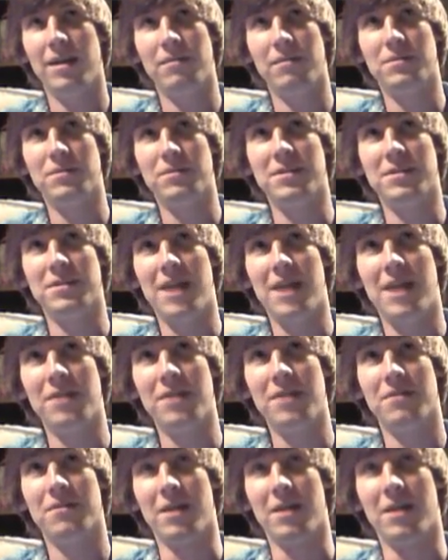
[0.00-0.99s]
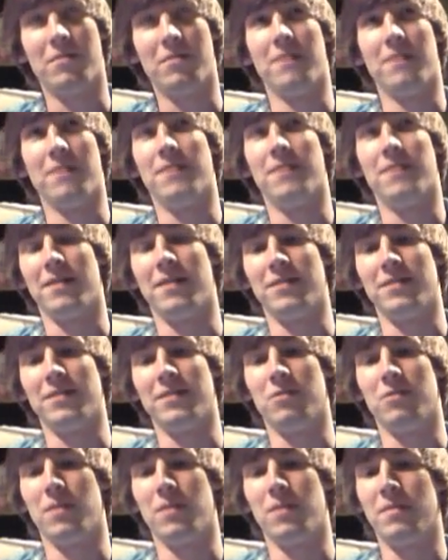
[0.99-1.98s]
was in 10th grade when I finally
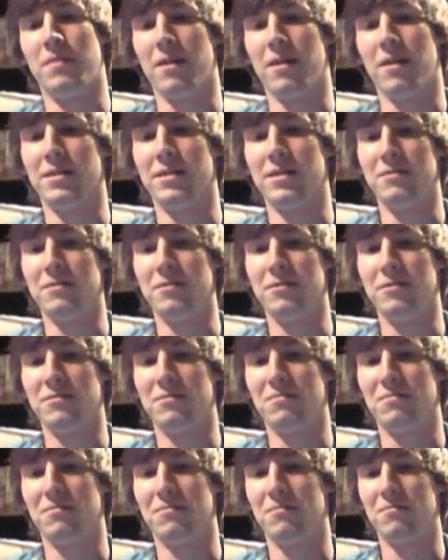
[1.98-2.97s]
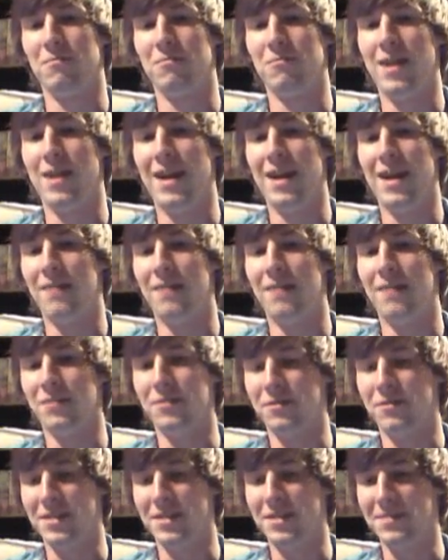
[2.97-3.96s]
told my parents. It was right after
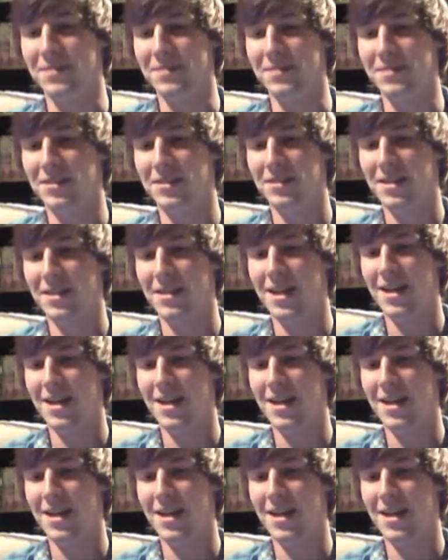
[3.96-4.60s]
Christmas.